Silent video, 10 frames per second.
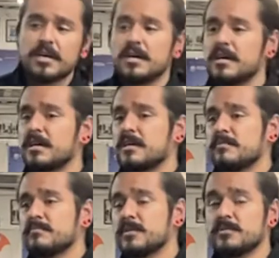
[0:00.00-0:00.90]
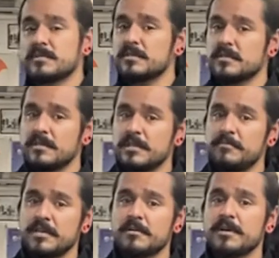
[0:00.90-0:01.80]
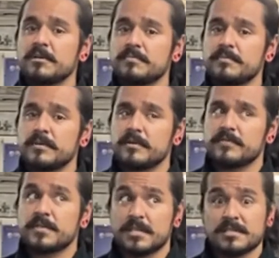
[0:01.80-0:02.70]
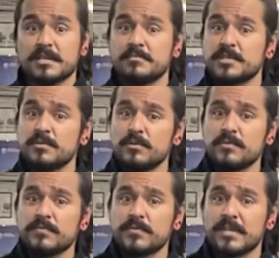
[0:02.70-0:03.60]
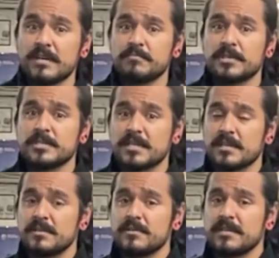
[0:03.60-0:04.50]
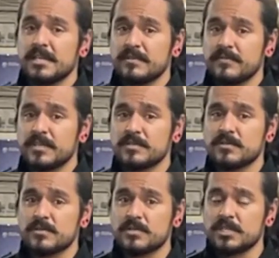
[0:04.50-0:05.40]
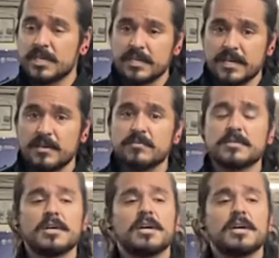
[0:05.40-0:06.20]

Um, there's limited amount of, tickets that can be sold for that particular evening, so check it out.